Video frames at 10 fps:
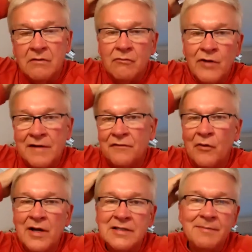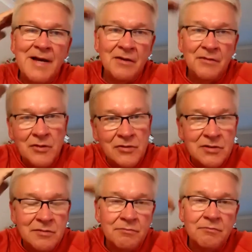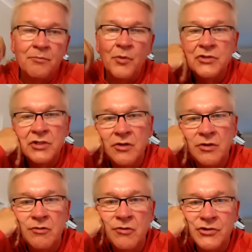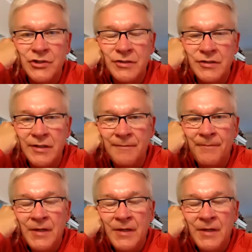read for us about those persecuted Christians, and